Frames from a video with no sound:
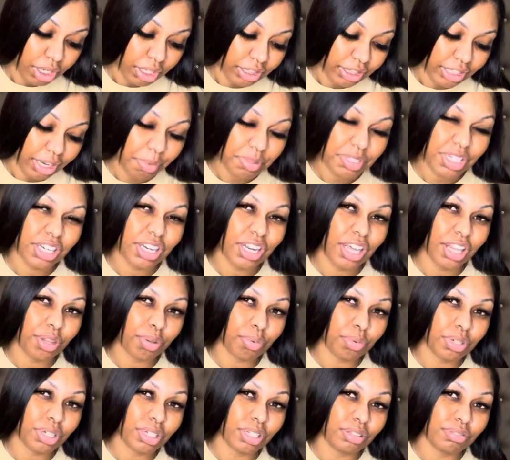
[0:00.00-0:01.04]
there was another
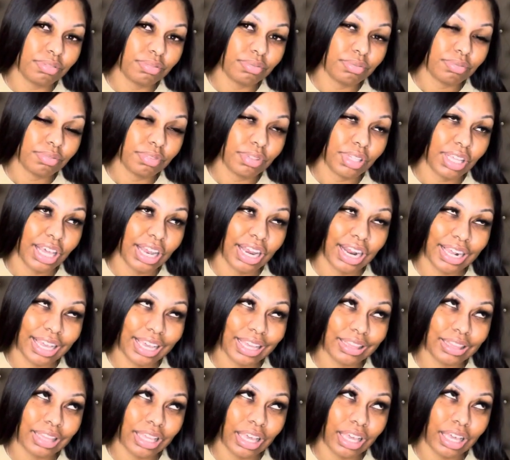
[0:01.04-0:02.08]
one and I
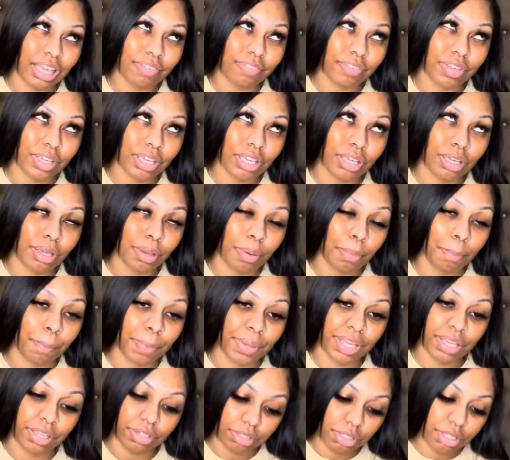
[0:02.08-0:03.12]
can't think of it,
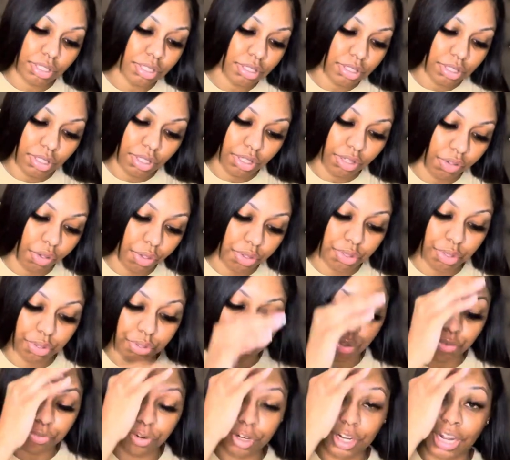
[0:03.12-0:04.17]
but those will
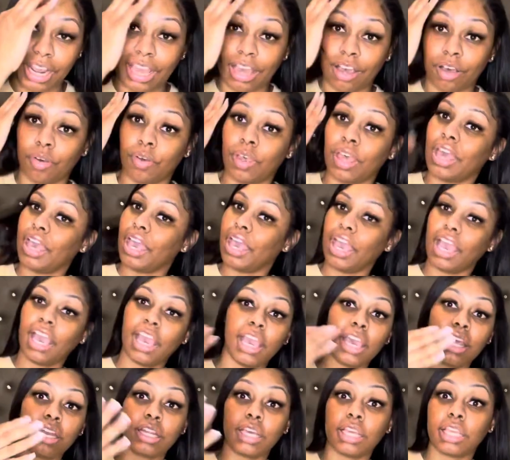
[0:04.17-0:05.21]
do for now.
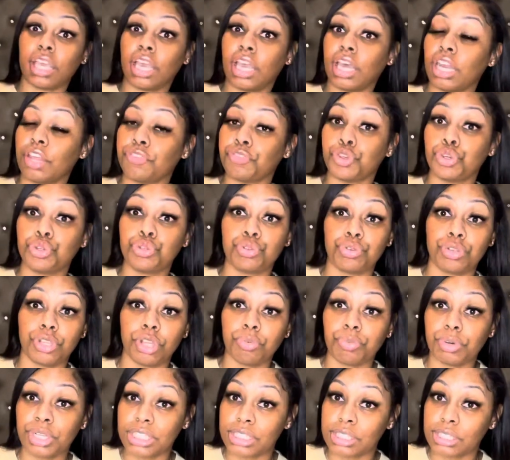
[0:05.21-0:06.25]
And again, if you do
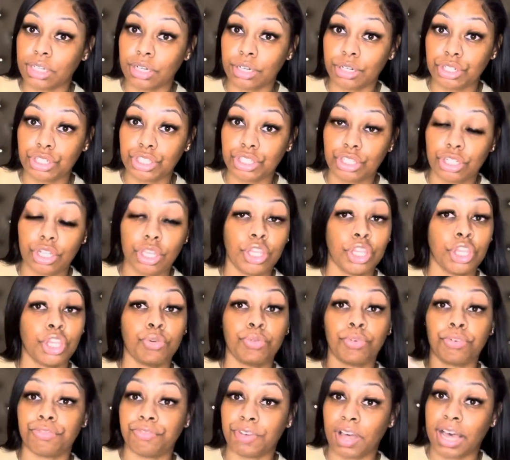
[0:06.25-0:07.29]
your research, you
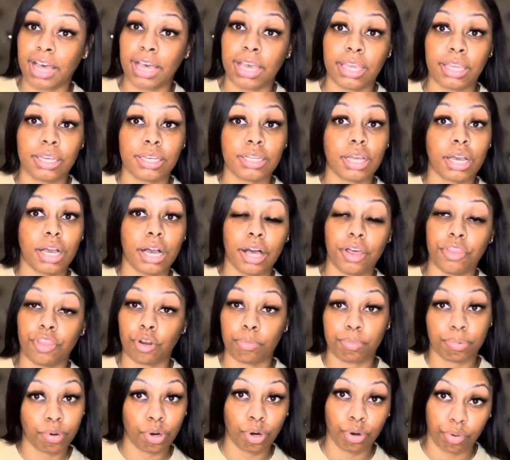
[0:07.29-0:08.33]
will find other
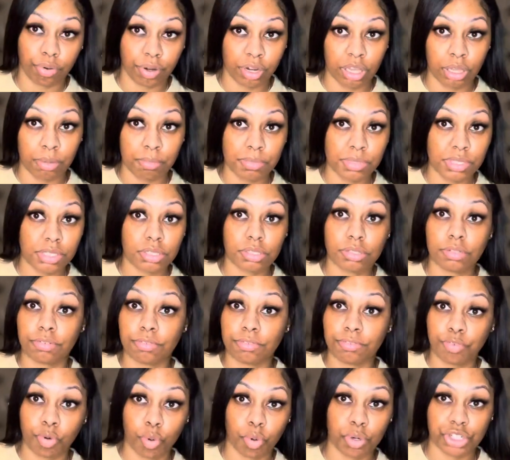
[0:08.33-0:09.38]
programs
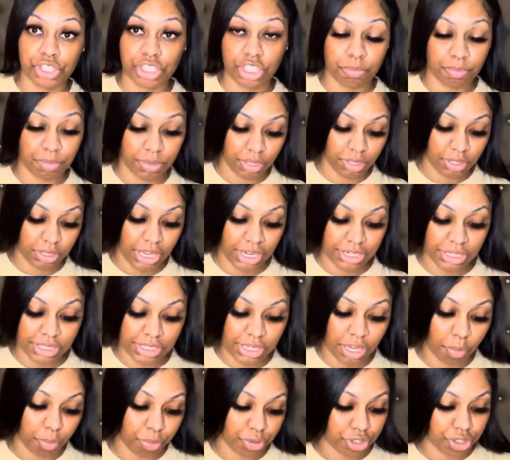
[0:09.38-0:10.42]
for shipping that just
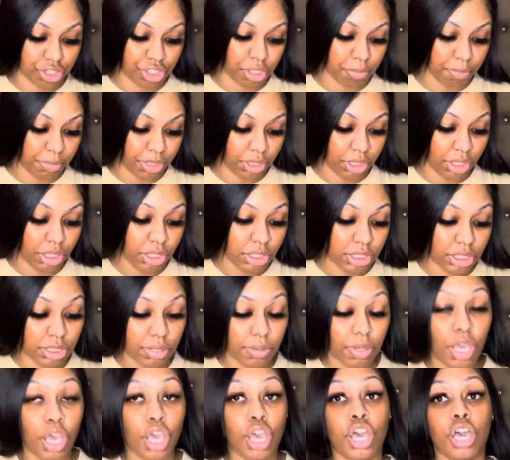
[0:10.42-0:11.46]
help with your shipping needs.
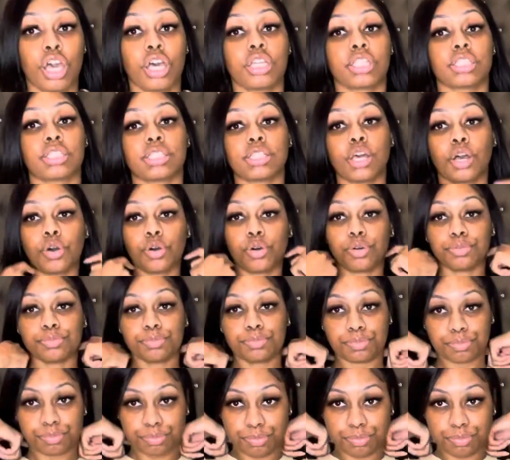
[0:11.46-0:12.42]
So,